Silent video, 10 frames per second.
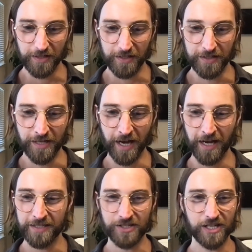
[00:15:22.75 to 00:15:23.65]

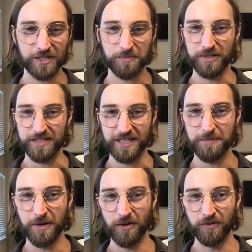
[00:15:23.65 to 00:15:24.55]
not just
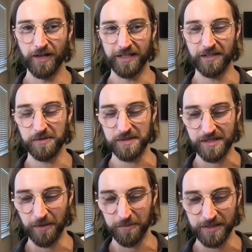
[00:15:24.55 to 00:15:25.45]
placebo. Like there was
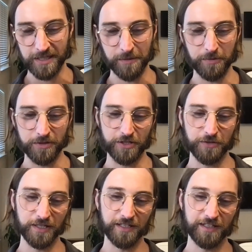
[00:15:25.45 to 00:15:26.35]
something deeper
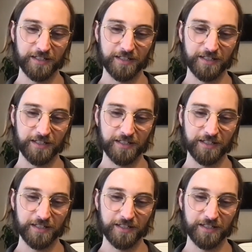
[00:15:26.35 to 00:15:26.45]
to it